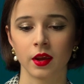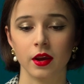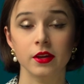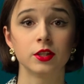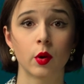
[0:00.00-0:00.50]

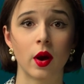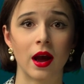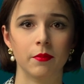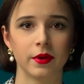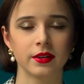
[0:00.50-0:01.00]
It so
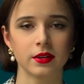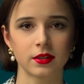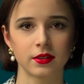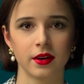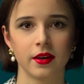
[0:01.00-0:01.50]

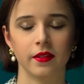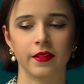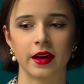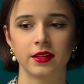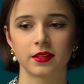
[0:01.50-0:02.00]
happened
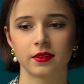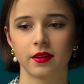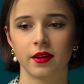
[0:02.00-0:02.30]
that